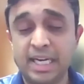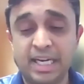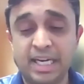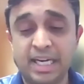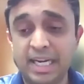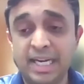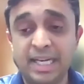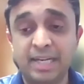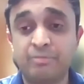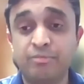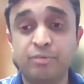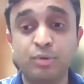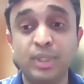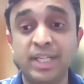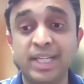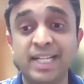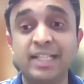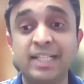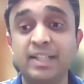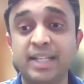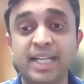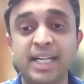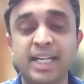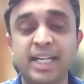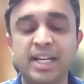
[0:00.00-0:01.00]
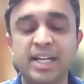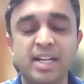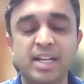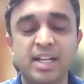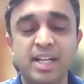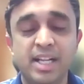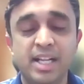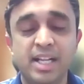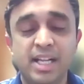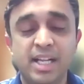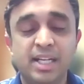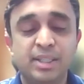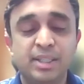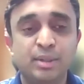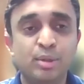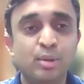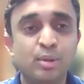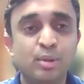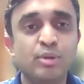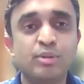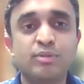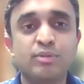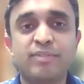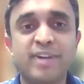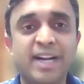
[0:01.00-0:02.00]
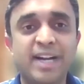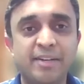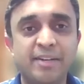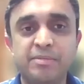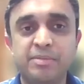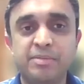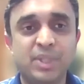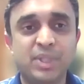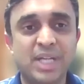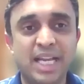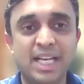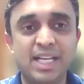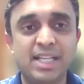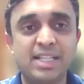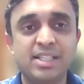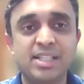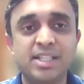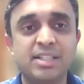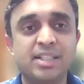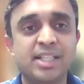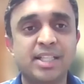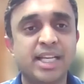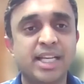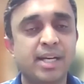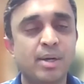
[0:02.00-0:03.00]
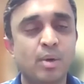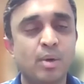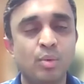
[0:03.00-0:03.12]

I fully agree. Those 5 challenges can